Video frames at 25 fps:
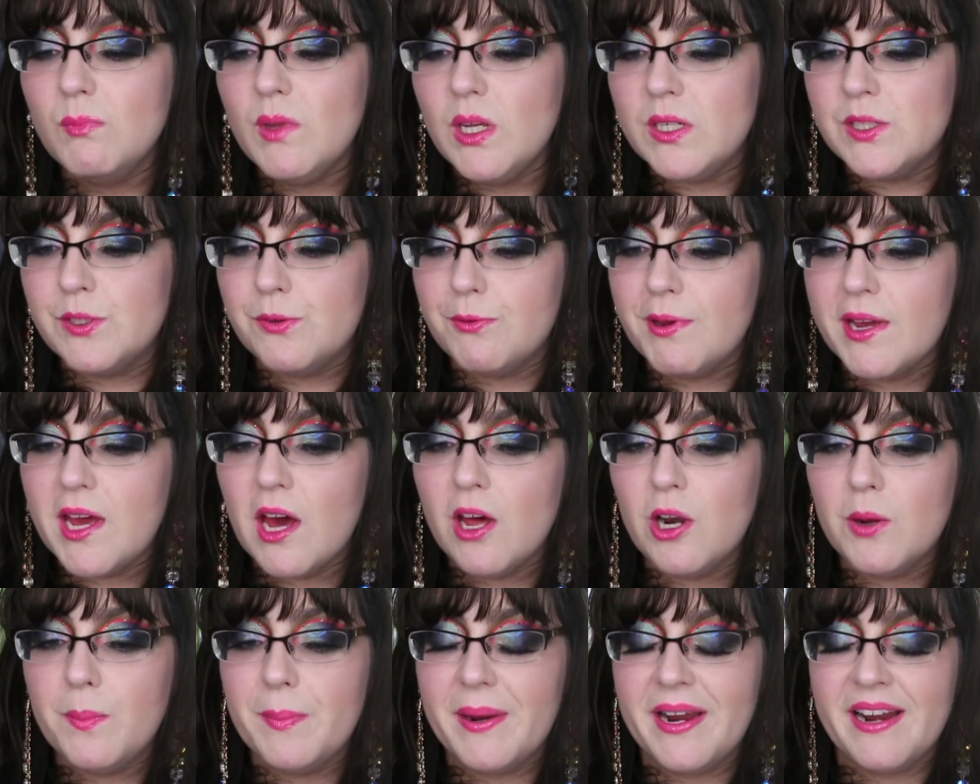So we
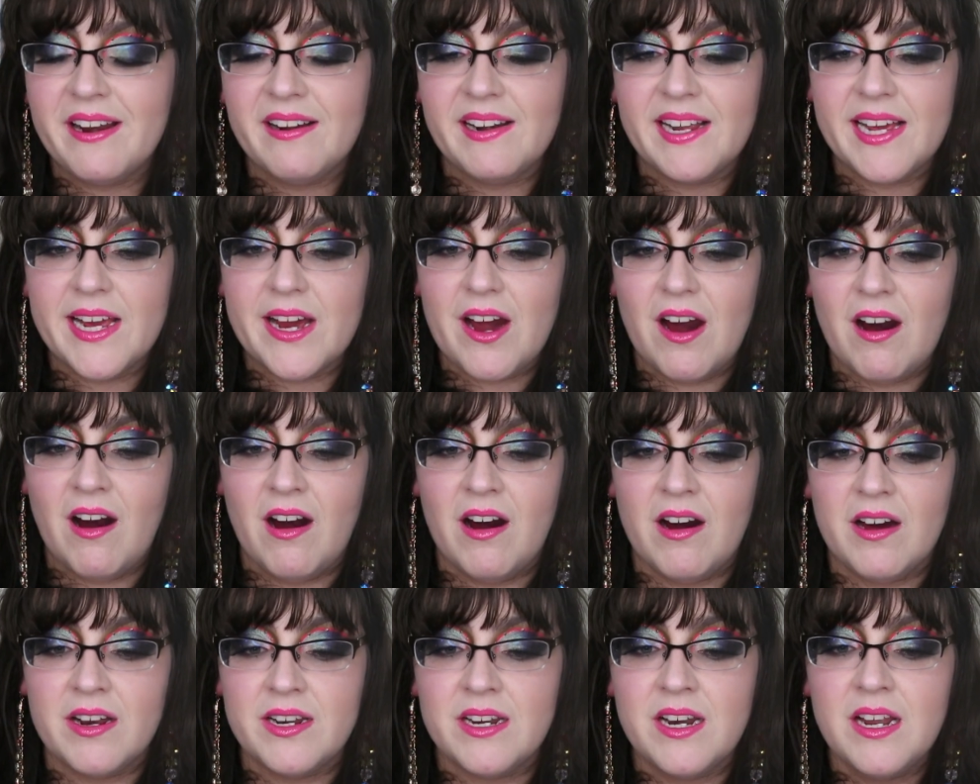got up early
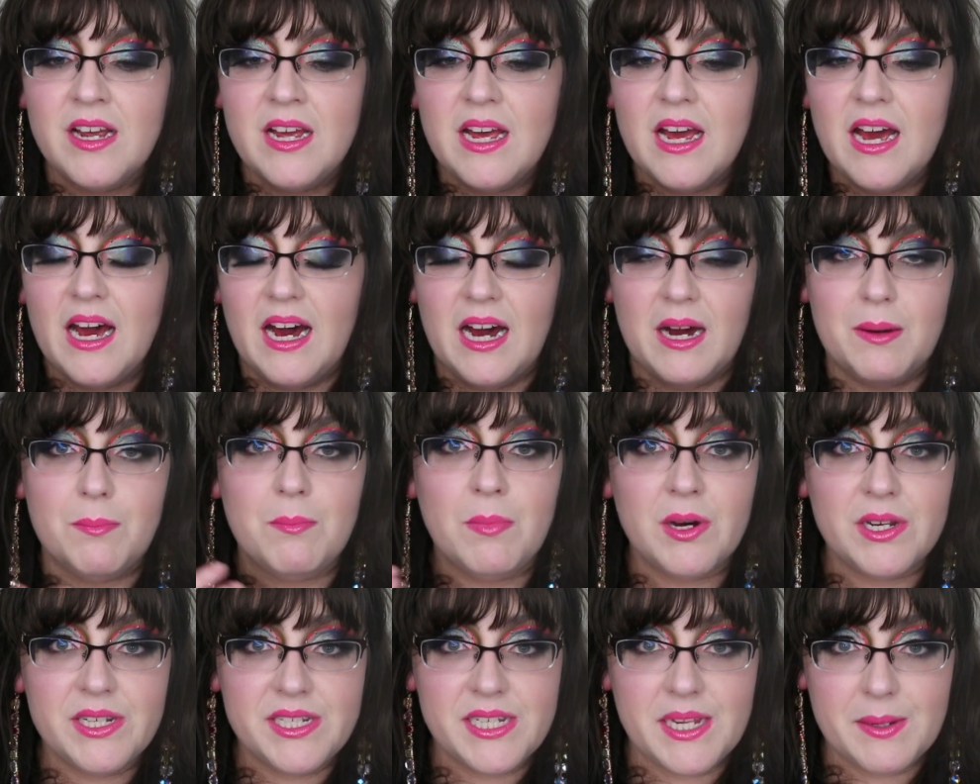on
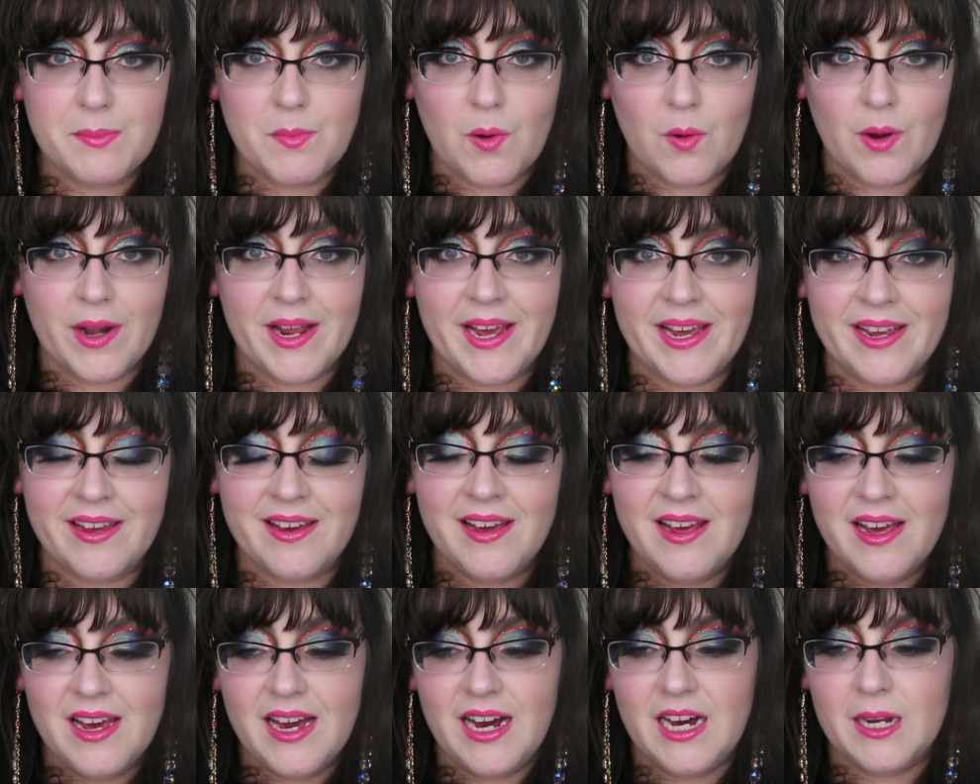Monday morning
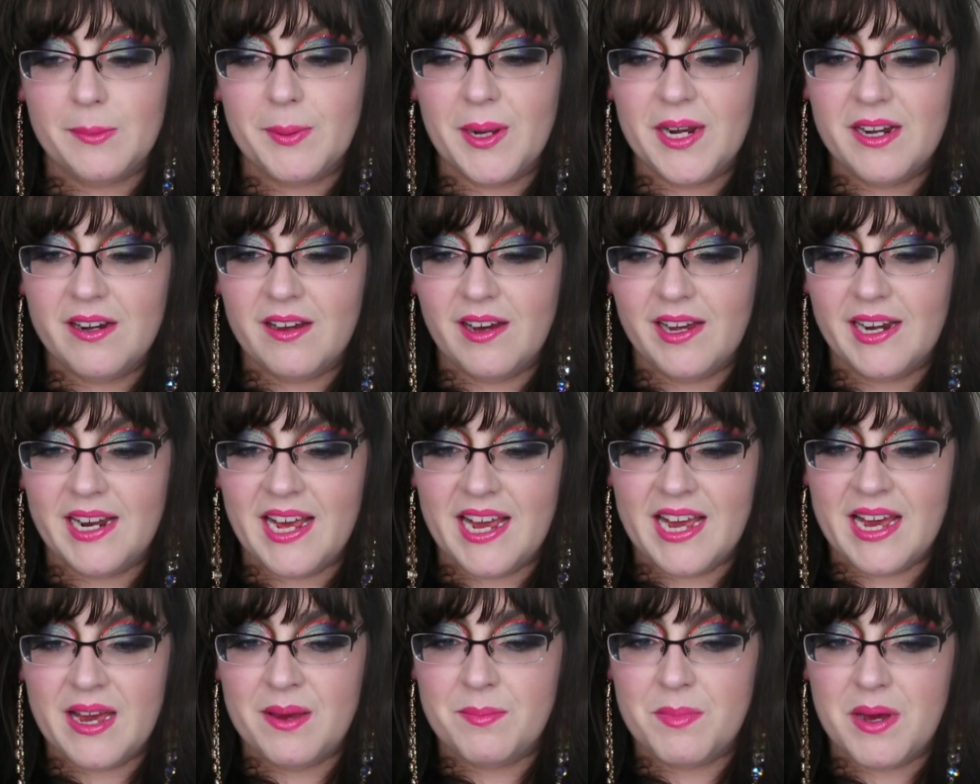at about 9
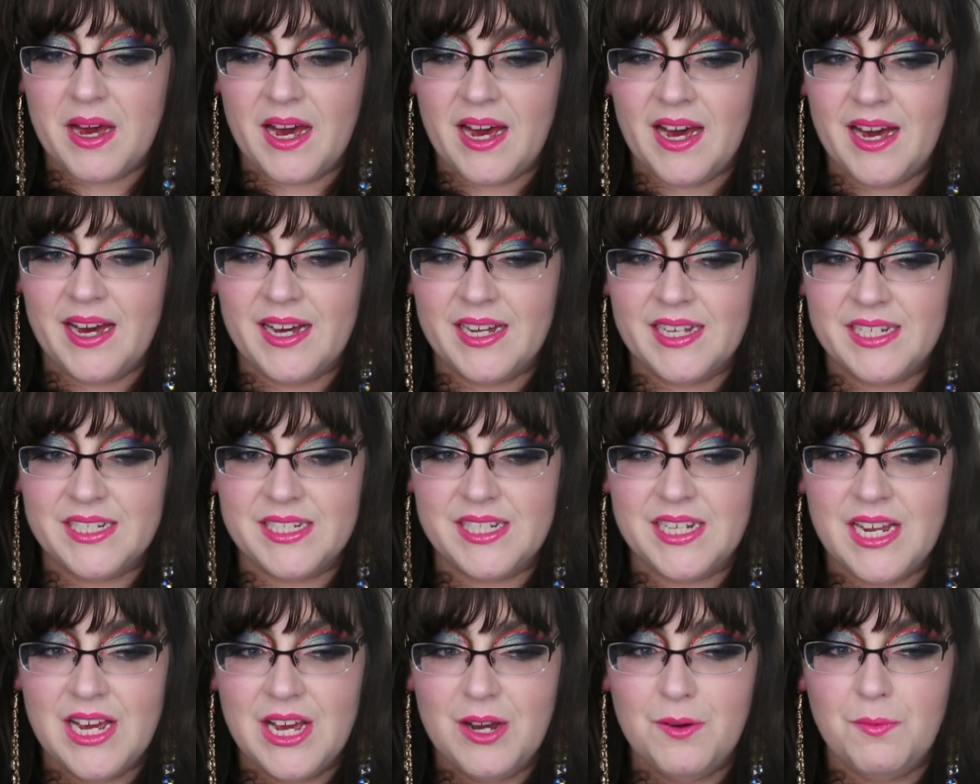a.m.
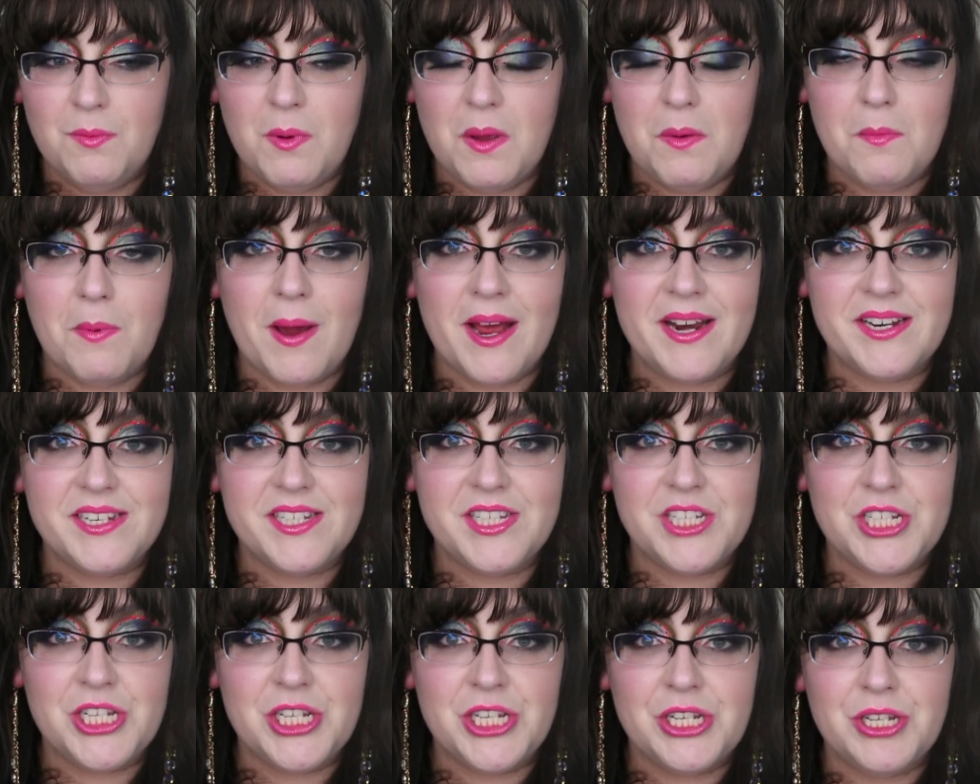and we
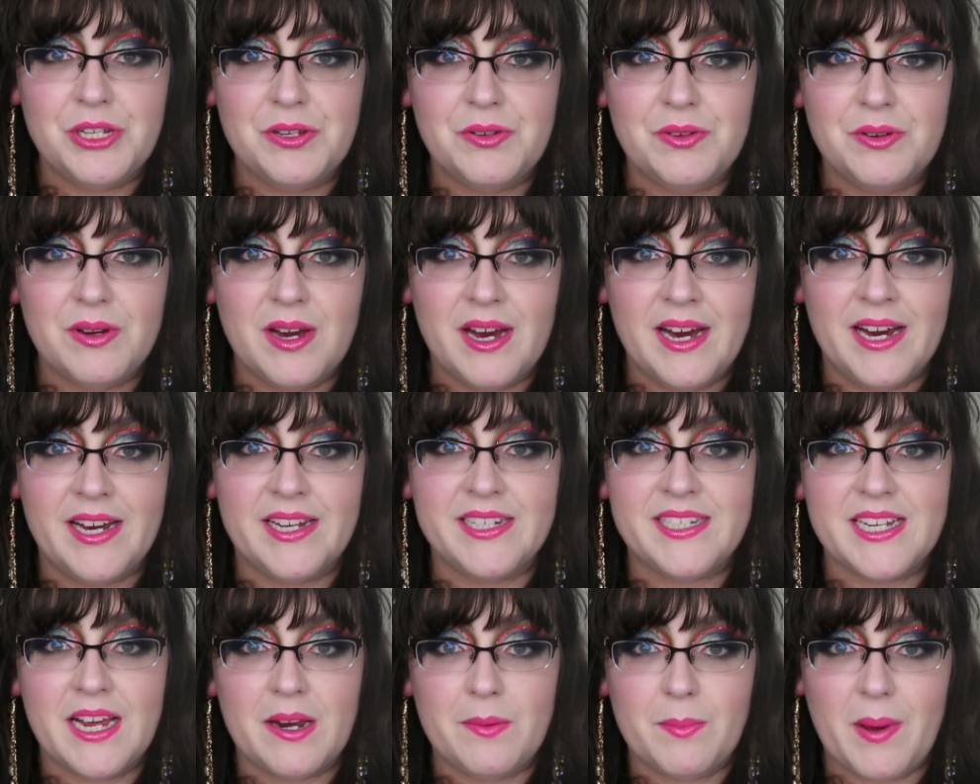went to
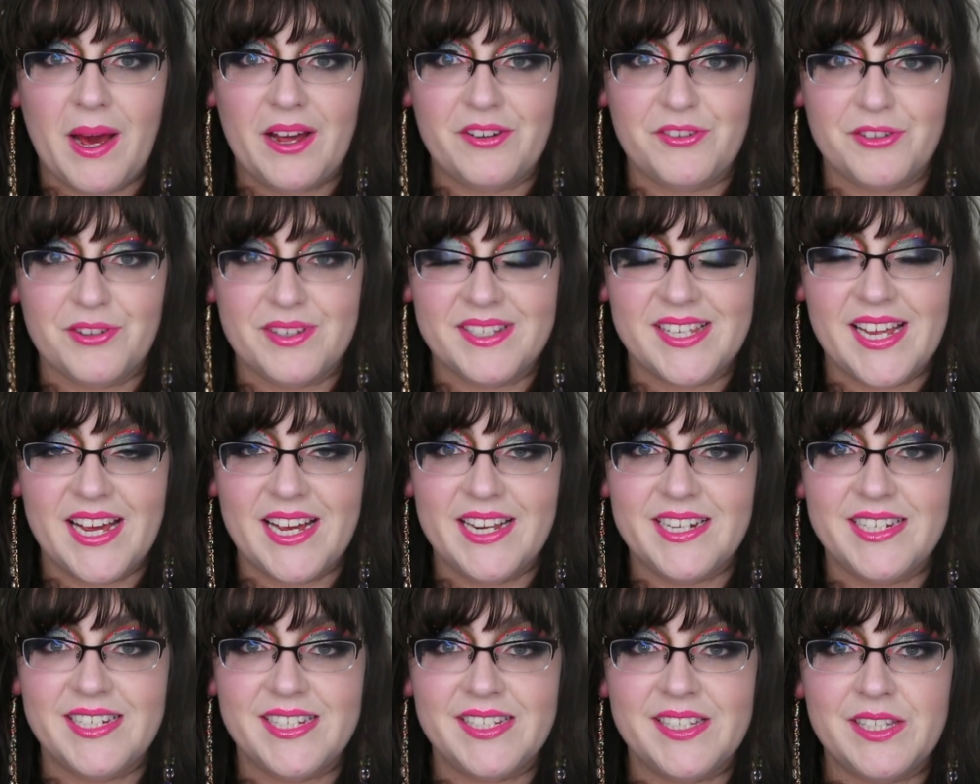Downpatrick's
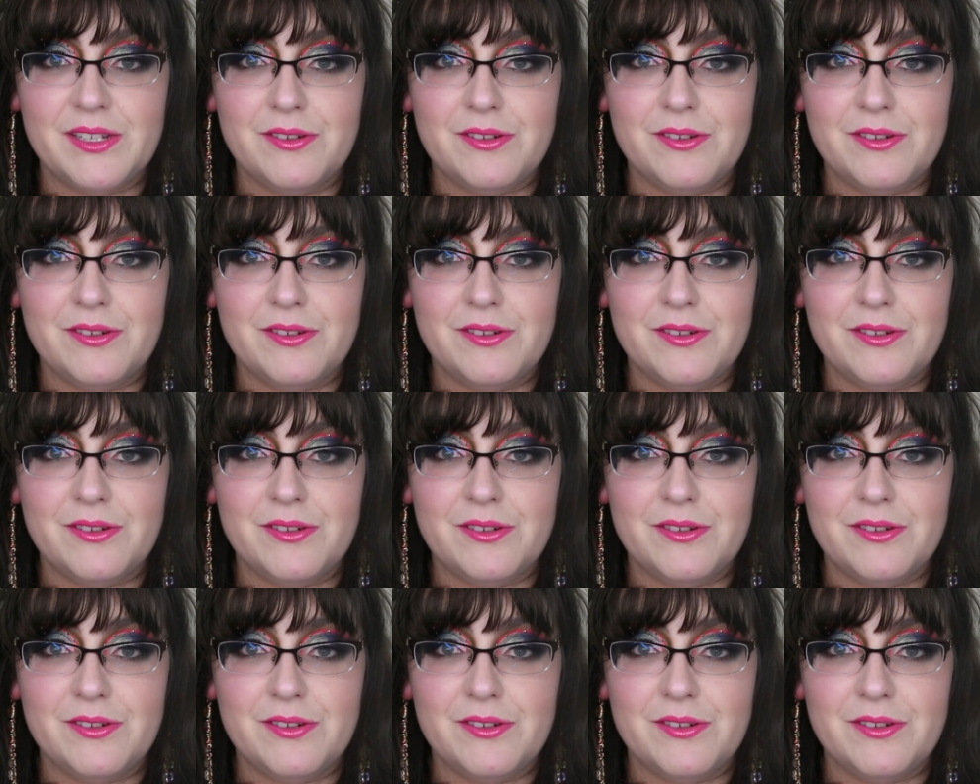Head.